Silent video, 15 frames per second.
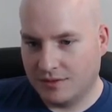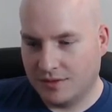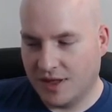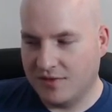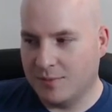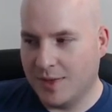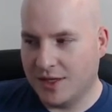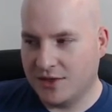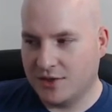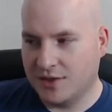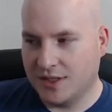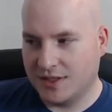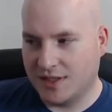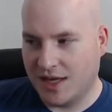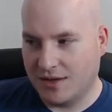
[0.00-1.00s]
They've
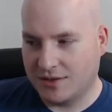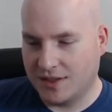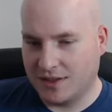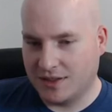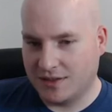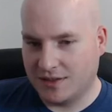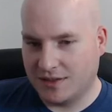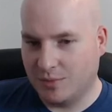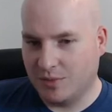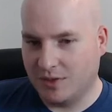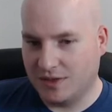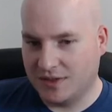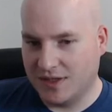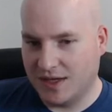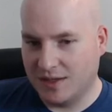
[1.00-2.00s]
mentioned this house guest a couple
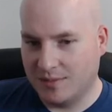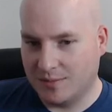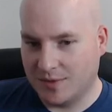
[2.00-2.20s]
of times.